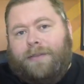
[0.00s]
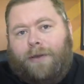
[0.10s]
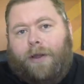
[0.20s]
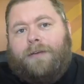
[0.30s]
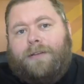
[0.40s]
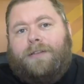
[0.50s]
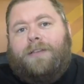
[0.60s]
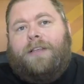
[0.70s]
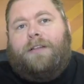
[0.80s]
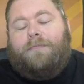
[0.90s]
our
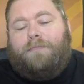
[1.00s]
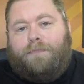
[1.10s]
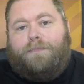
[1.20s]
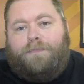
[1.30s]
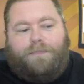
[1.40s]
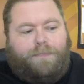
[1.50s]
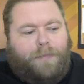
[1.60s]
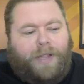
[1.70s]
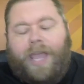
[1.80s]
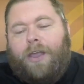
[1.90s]
little
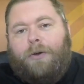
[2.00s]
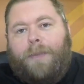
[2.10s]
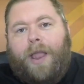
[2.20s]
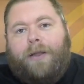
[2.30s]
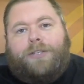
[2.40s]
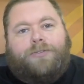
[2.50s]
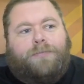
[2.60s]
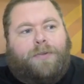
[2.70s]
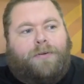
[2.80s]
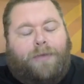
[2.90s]
Lego
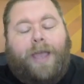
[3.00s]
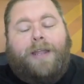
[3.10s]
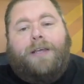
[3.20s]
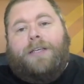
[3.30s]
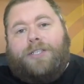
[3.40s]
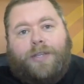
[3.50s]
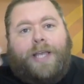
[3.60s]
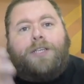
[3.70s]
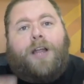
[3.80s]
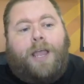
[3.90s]
paratrooper, right? So
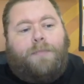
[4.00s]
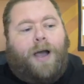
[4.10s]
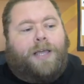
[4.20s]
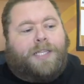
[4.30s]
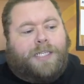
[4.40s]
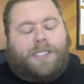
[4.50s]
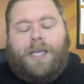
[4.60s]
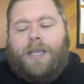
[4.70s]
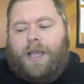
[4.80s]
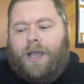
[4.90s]
that's our hypothesis.
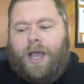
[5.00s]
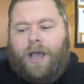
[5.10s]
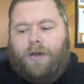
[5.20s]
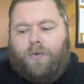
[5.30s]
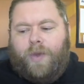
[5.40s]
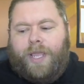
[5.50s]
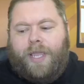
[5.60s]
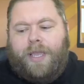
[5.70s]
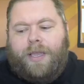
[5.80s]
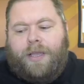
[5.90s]

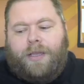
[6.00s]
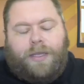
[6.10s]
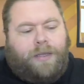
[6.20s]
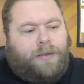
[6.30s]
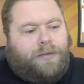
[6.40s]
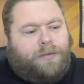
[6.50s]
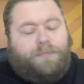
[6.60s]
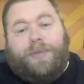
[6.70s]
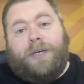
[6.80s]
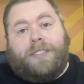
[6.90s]
We
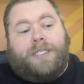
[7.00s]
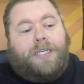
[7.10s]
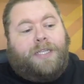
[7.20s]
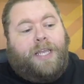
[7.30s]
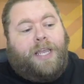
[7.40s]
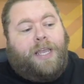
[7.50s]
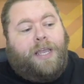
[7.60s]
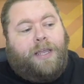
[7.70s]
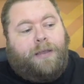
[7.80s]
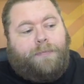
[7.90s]
built
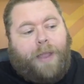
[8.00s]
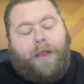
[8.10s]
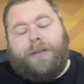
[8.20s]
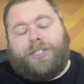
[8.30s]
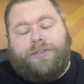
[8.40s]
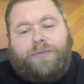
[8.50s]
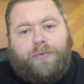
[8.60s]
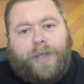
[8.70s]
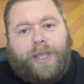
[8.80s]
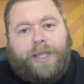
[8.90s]
the parachute.
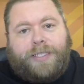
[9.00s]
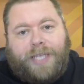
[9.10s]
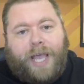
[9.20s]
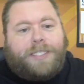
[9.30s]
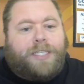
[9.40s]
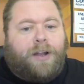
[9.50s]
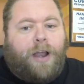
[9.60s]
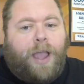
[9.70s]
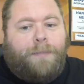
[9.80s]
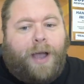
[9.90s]
We tested
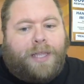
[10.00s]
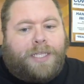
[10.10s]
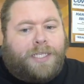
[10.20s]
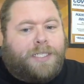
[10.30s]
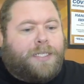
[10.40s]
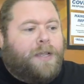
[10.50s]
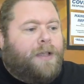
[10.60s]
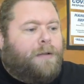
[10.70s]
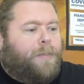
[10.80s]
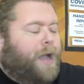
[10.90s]
our hypothesis
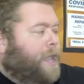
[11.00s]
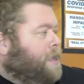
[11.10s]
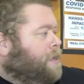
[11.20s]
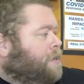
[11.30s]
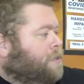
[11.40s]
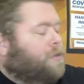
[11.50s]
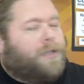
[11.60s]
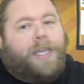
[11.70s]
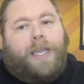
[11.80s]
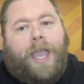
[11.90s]
by
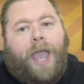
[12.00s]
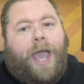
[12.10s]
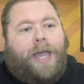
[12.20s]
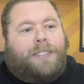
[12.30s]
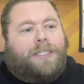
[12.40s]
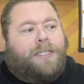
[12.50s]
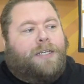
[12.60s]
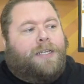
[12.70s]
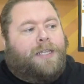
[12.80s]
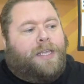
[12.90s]
looking at
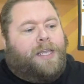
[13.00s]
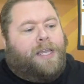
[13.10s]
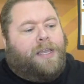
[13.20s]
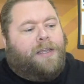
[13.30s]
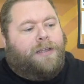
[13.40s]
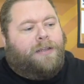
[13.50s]
the